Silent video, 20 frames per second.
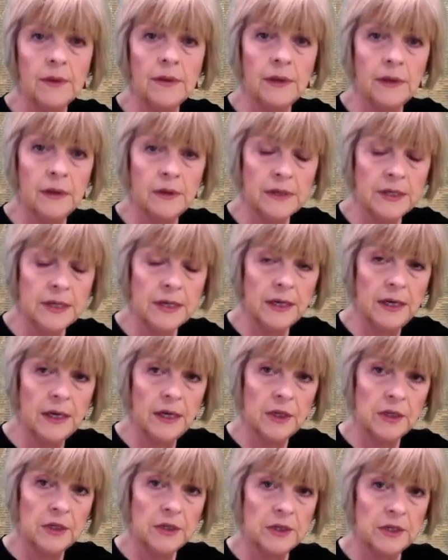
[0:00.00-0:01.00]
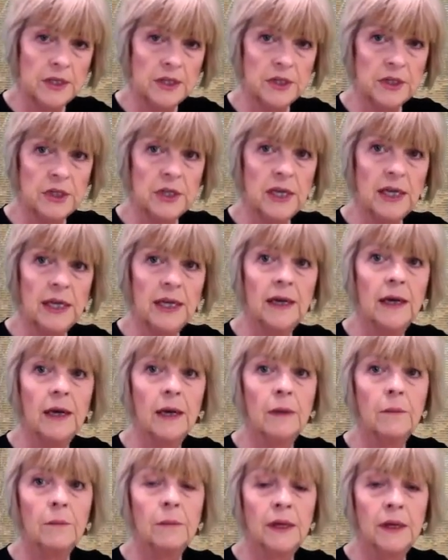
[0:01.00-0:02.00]
But they like to actually
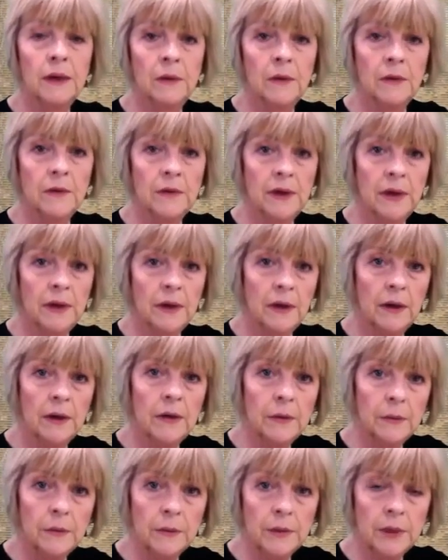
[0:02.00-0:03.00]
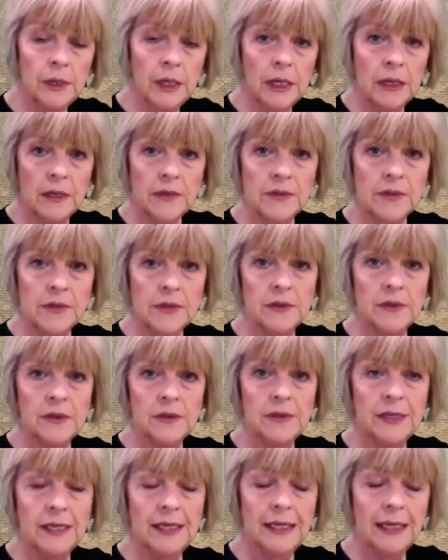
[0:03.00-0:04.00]
be on their own, so
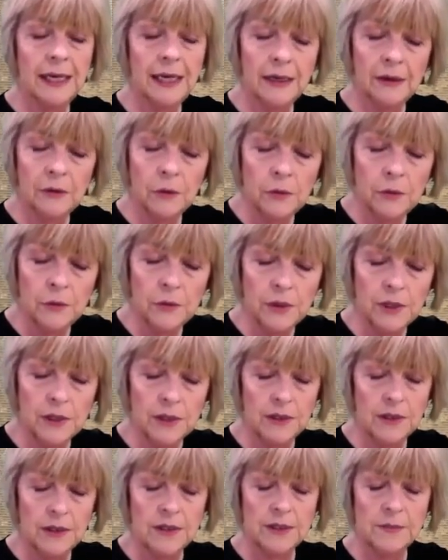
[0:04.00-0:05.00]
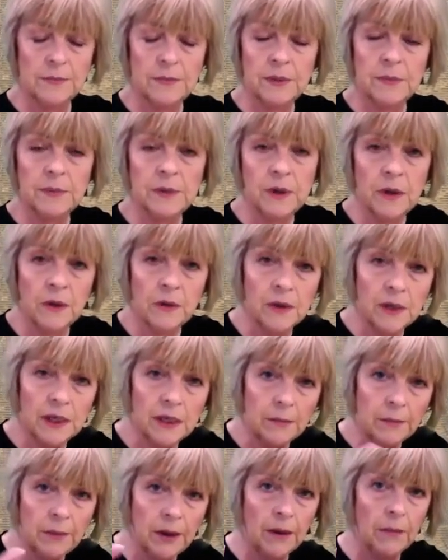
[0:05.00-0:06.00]
that they can organize. People
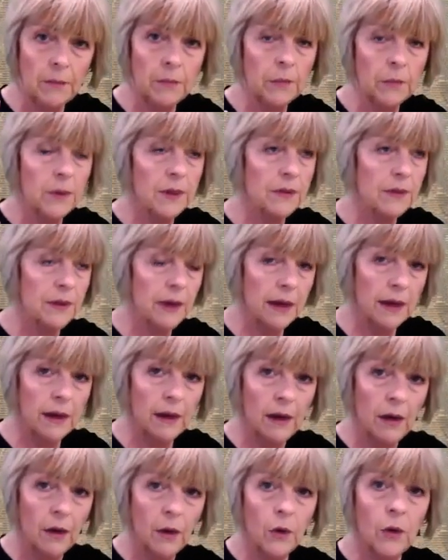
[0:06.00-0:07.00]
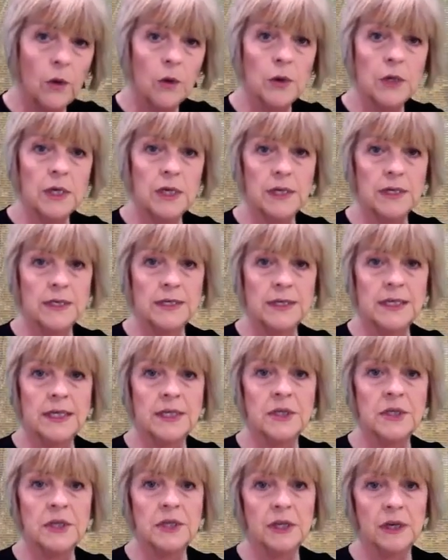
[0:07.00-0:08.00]
can't keep up with their
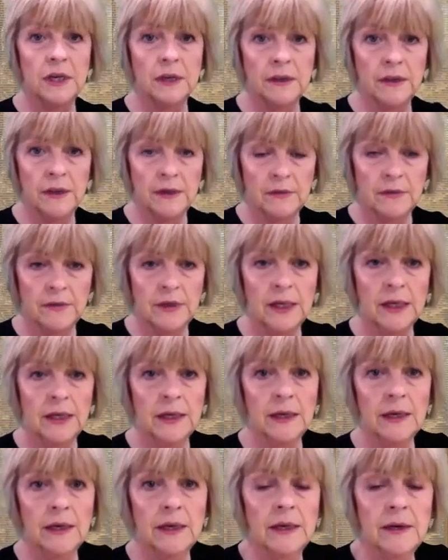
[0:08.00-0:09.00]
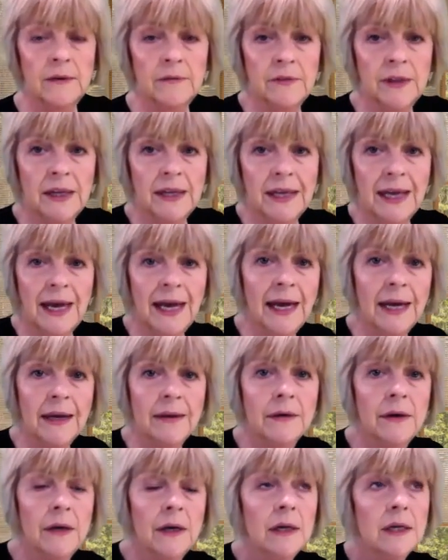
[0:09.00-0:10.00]
organization and their thinking. And if they
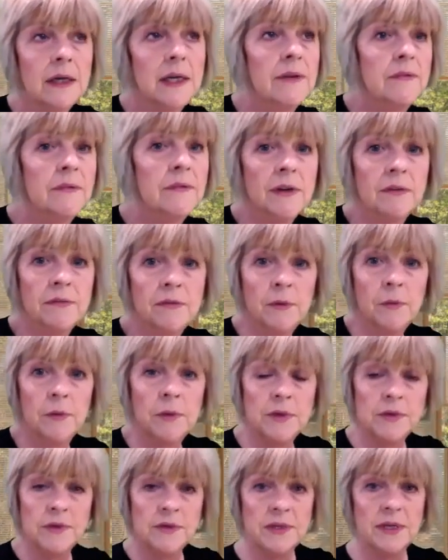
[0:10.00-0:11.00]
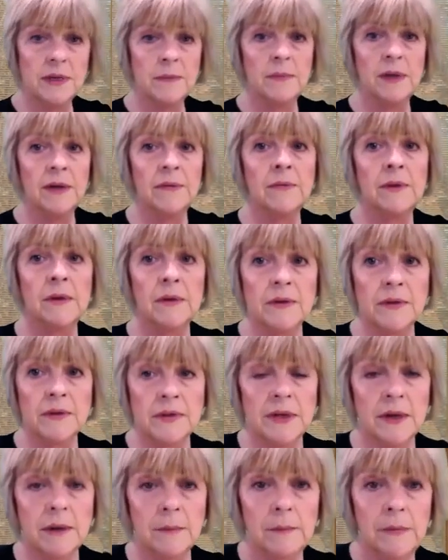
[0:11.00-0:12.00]
can, even if they're on the same level
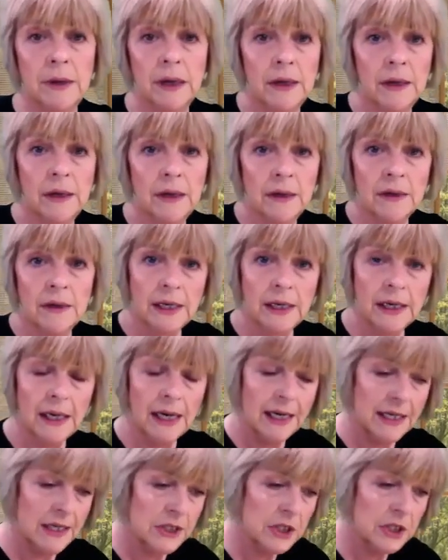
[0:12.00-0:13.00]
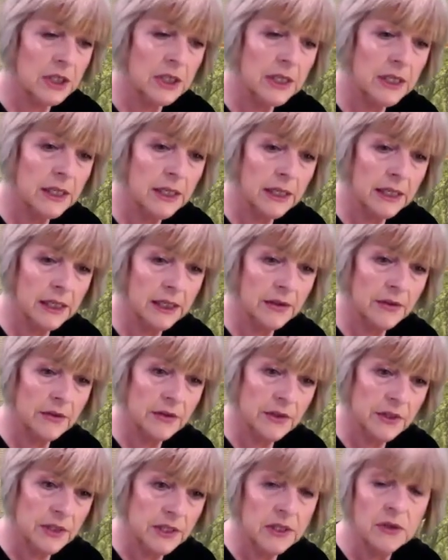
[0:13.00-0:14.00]
as them, they actually
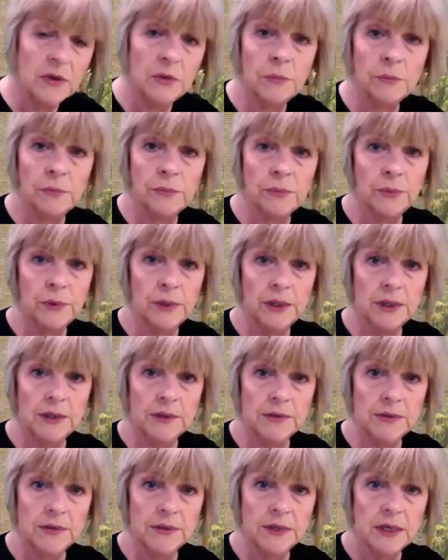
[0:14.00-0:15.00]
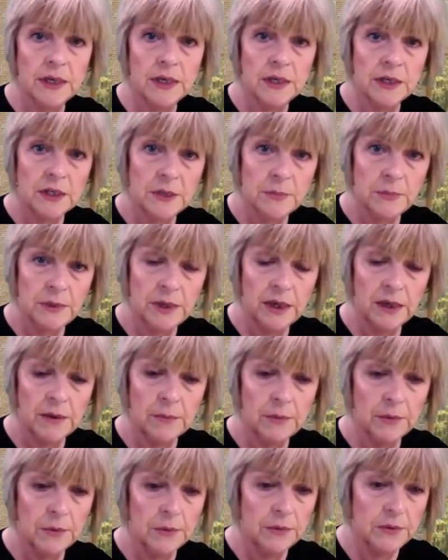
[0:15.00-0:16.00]
need to decompress to be
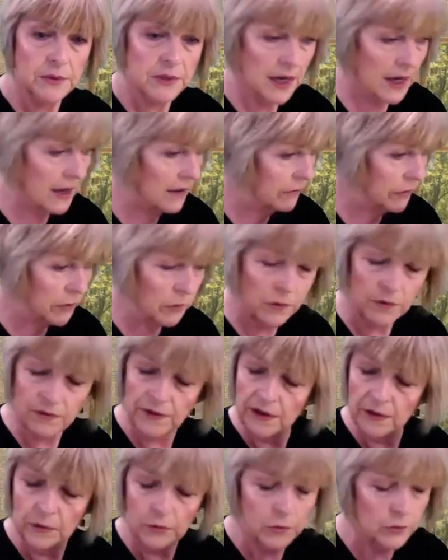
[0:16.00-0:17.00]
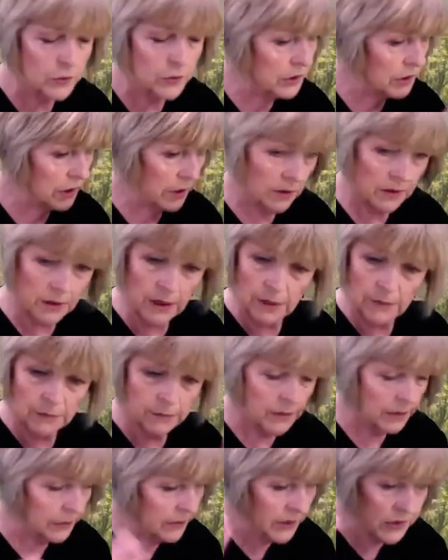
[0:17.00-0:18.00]
able to have all that order.
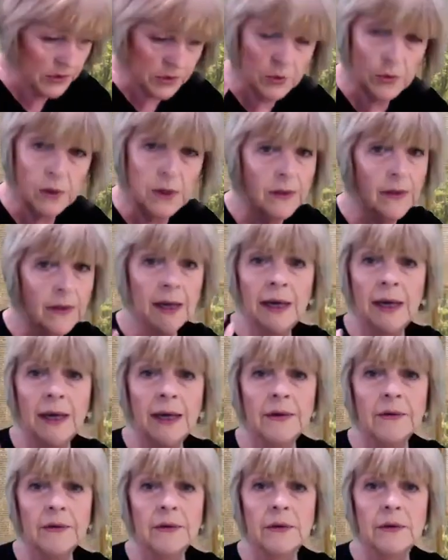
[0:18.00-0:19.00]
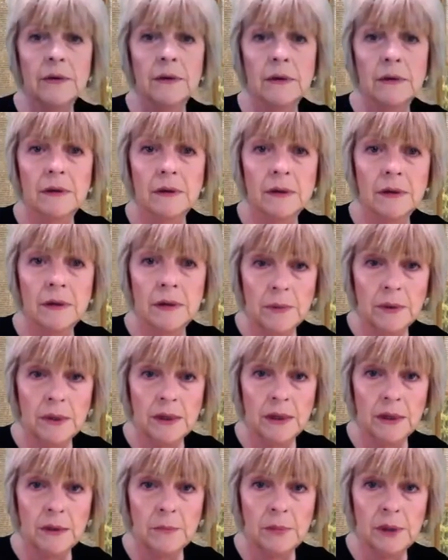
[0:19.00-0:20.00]
Maybe it's all in their head.
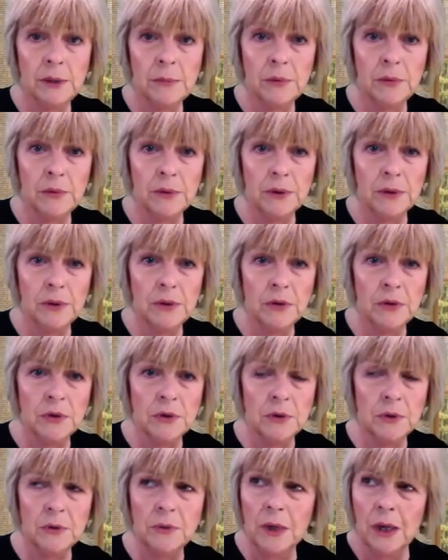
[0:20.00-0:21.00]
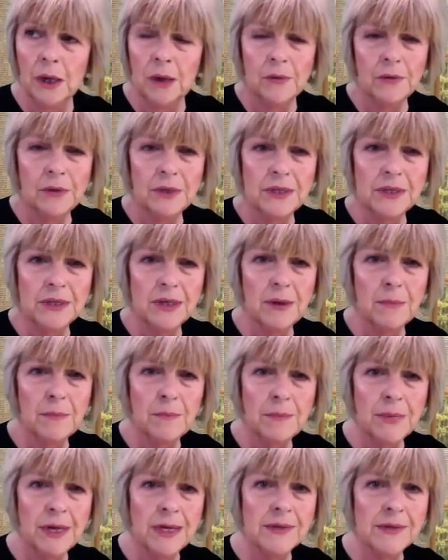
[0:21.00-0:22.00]
Maybe they're the people that can do these
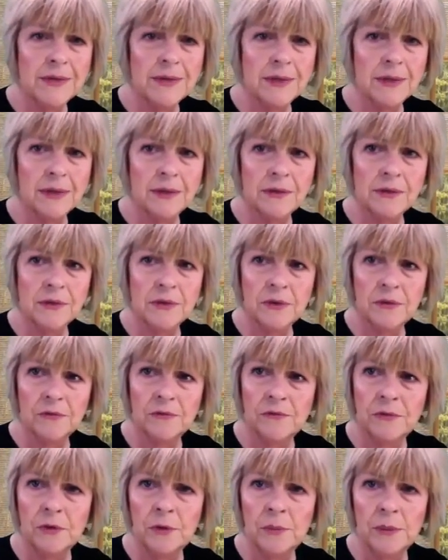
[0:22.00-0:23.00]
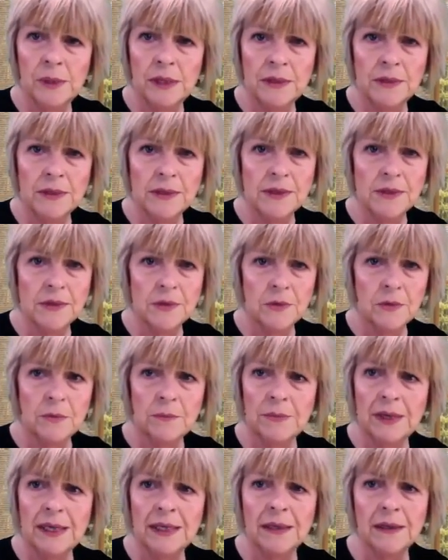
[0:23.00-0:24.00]
amazing sort of formulas
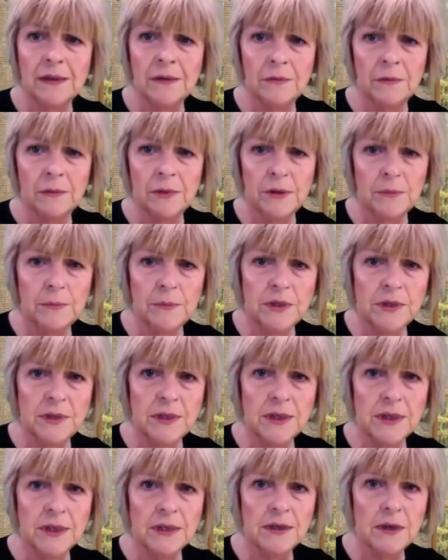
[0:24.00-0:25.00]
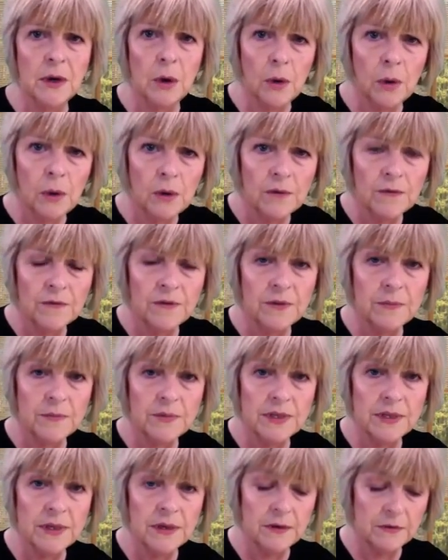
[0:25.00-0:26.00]
or mental arithmetic of
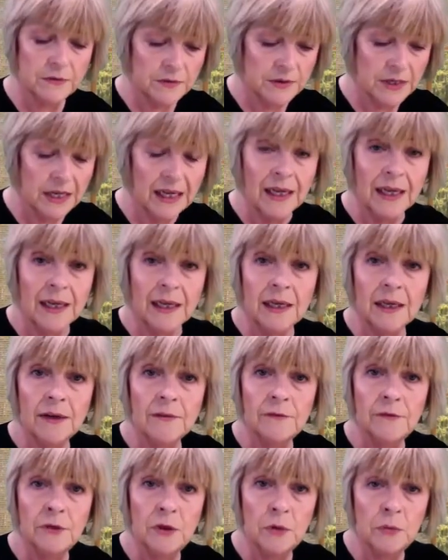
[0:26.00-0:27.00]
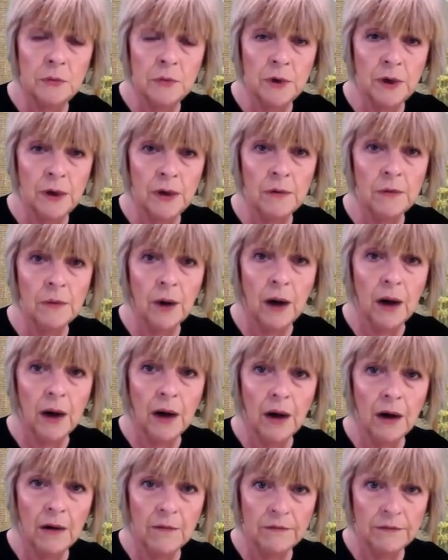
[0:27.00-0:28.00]
themselves. If you know
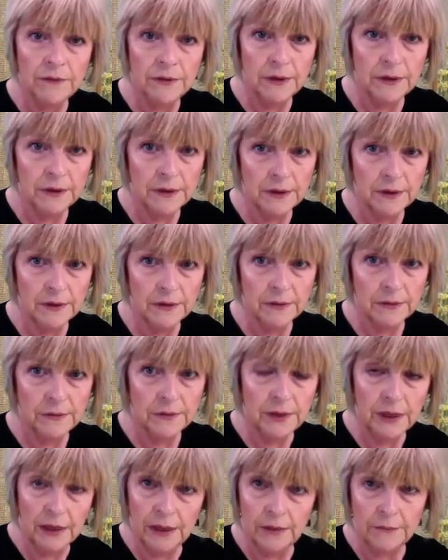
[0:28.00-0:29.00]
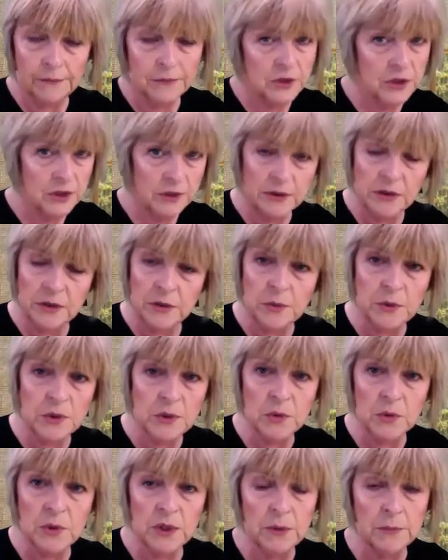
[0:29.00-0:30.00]
a Virgo, just because
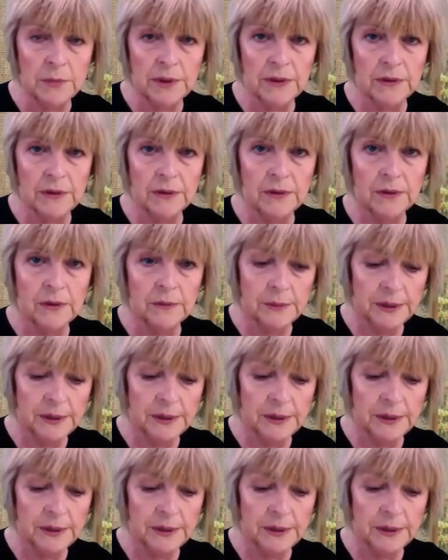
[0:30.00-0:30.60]
we're talking about a